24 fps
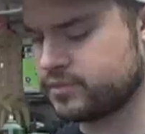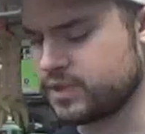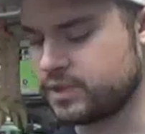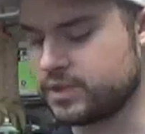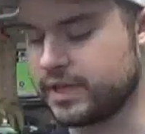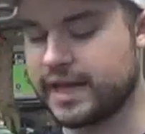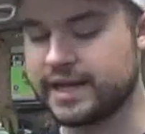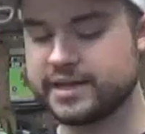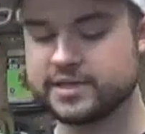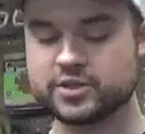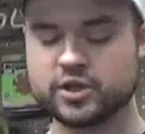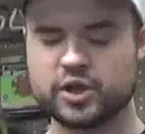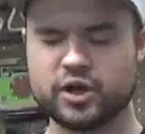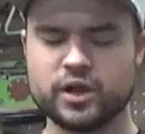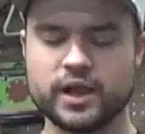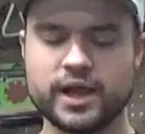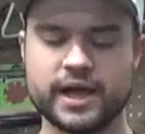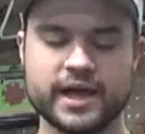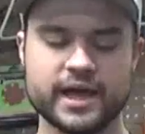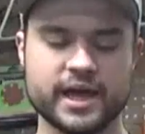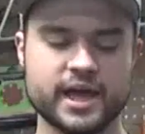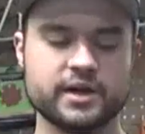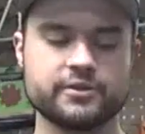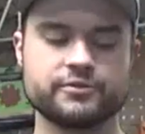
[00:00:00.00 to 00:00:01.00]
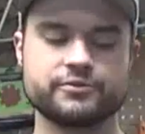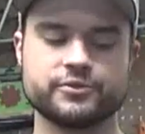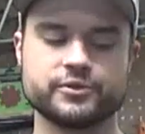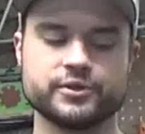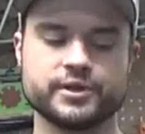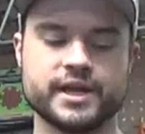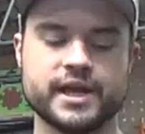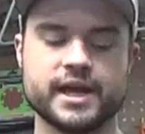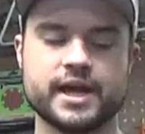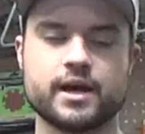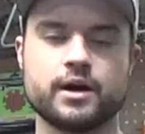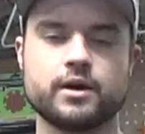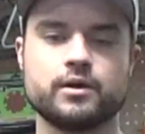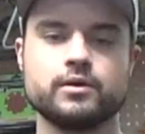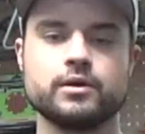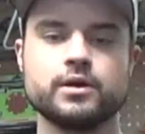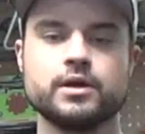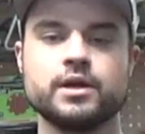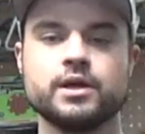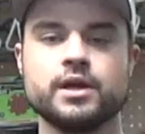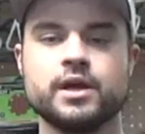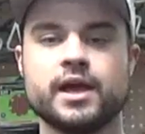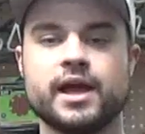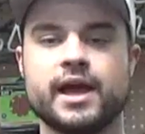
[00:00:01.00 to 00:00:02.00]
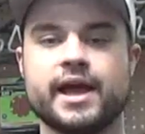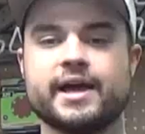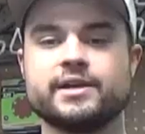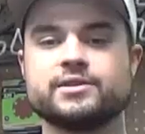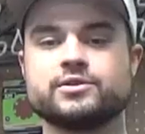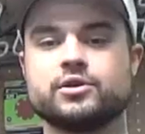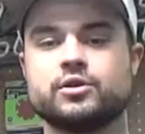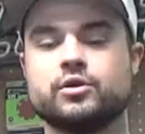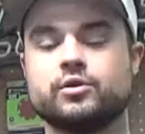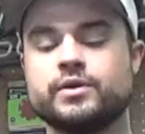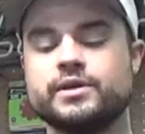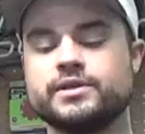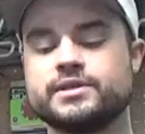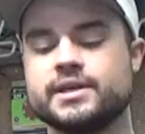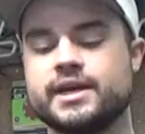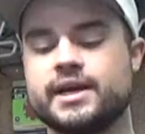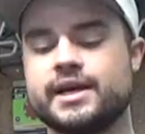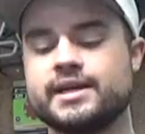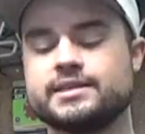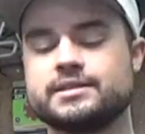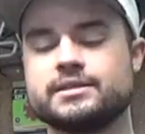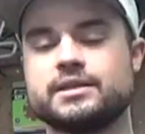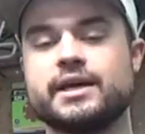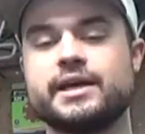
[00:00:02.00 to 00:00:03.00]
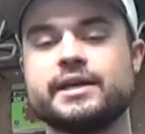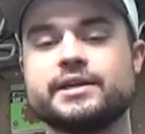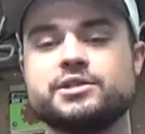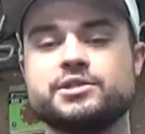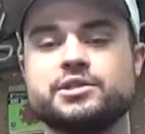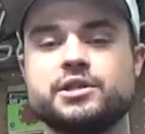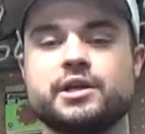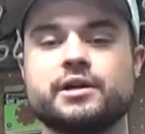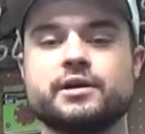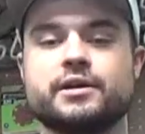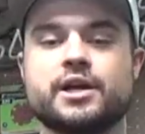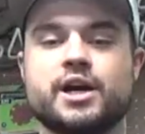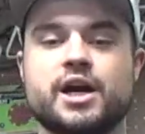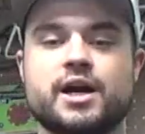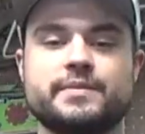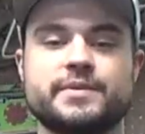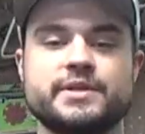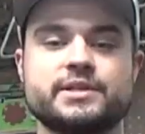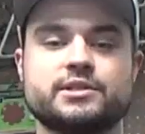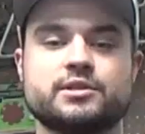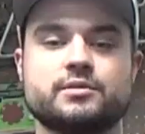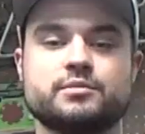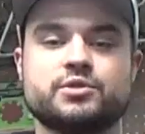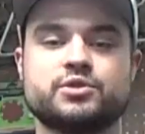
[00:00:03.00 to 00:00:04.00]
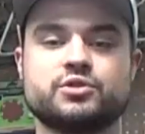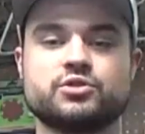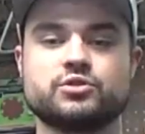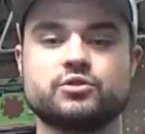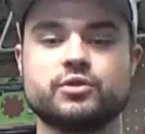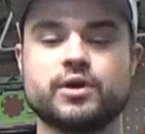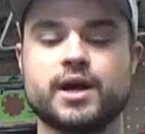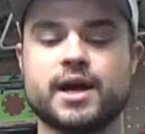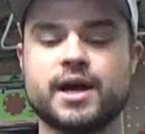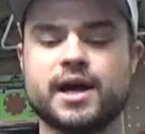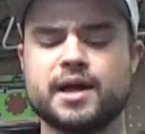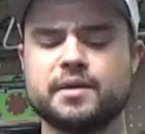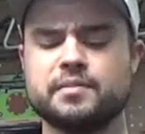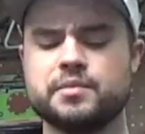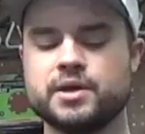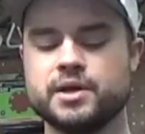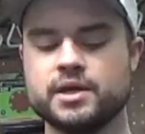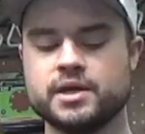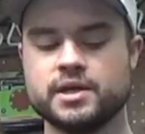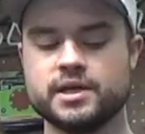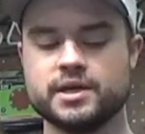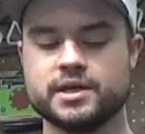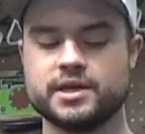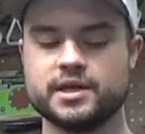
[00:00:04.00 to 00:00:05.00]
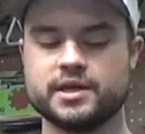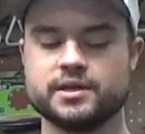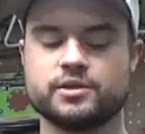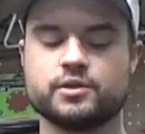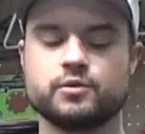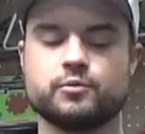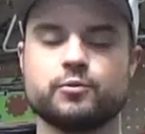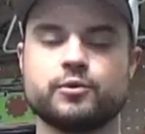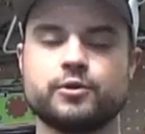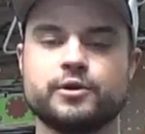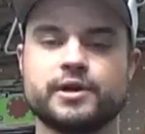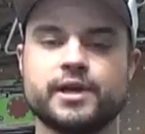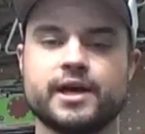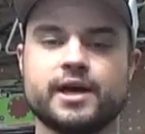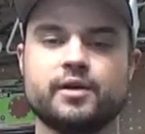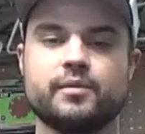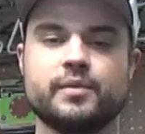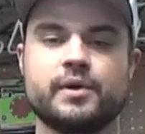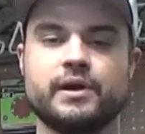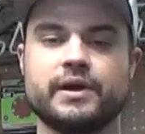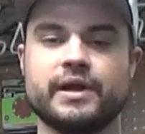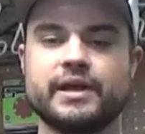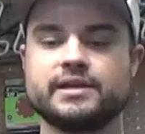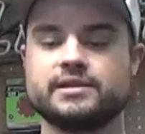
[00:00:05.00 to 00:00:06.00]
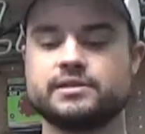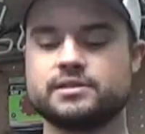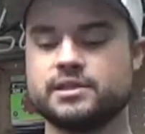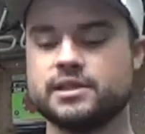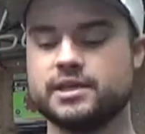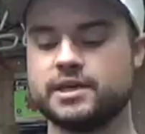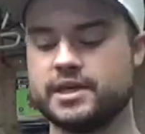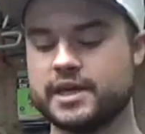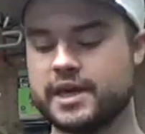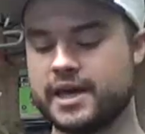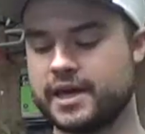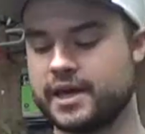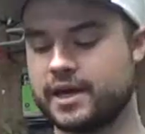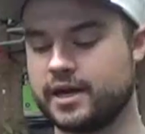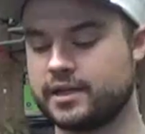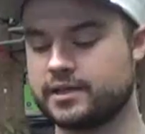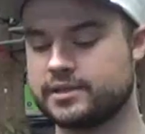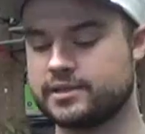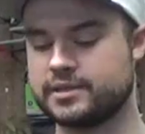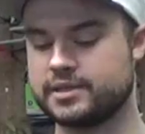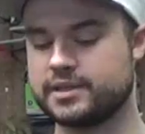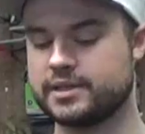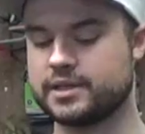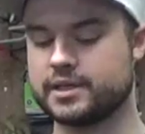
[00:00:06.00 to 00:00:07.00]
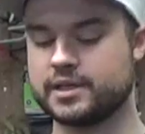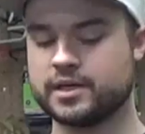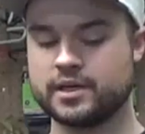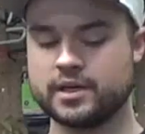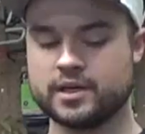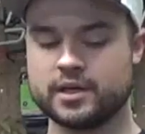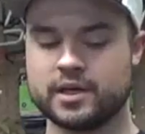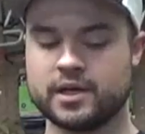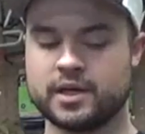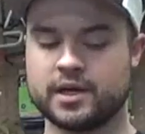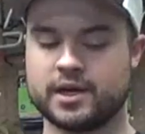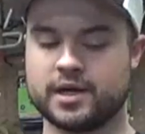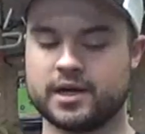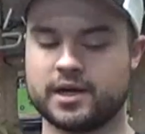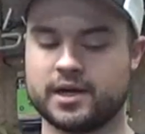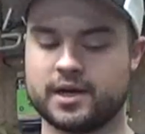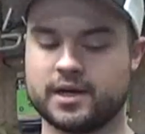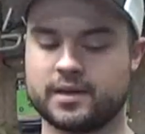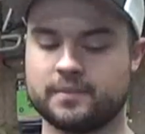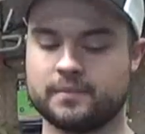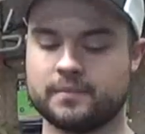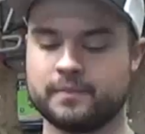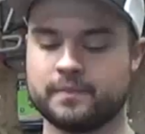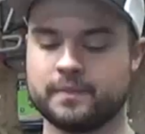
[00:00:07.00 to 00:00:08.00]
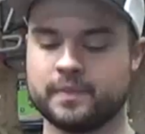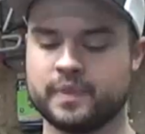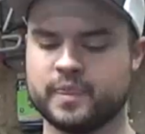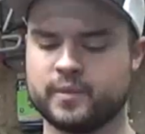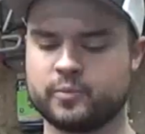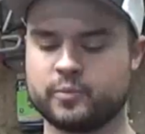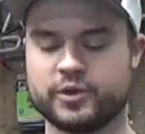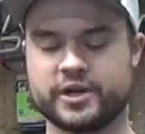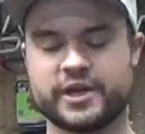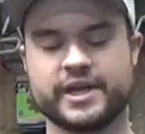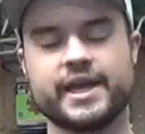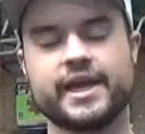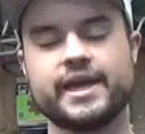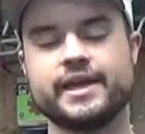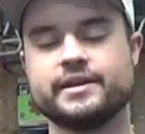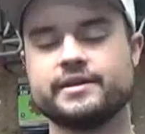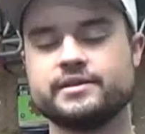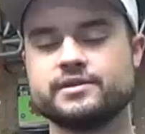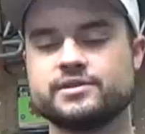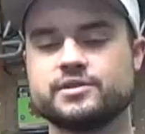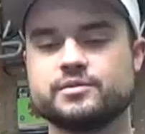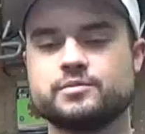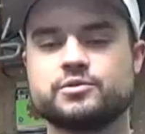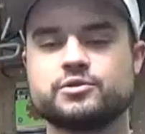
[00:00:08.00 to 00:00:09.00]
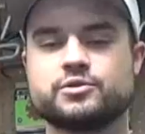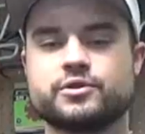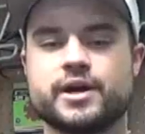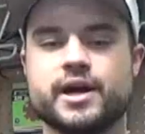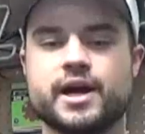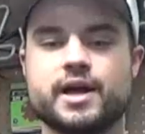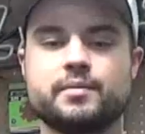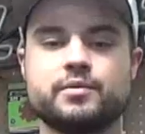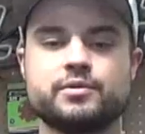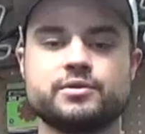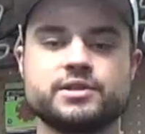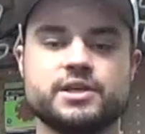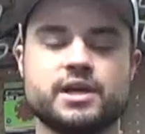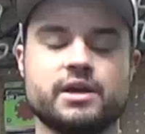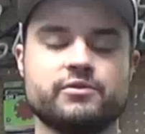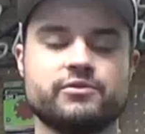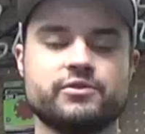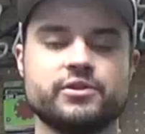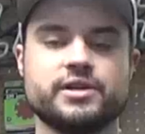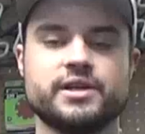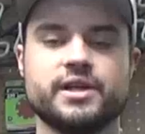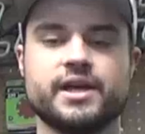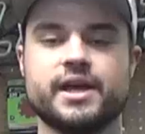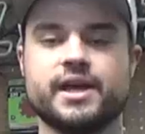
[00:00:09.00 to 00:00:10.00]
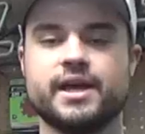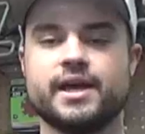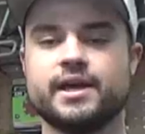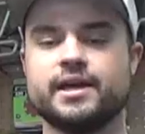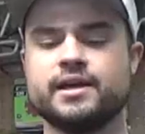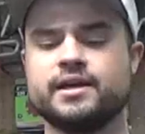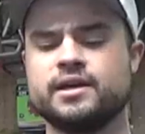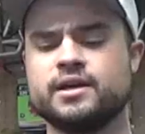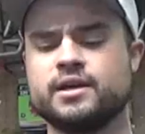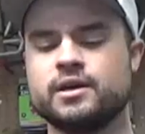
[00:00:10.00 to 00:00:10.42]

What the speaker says: that is all I have for now. As always, guys, like, share, comment, subscribe. Get the word out about STK hunting. We're gaining subscribers every day.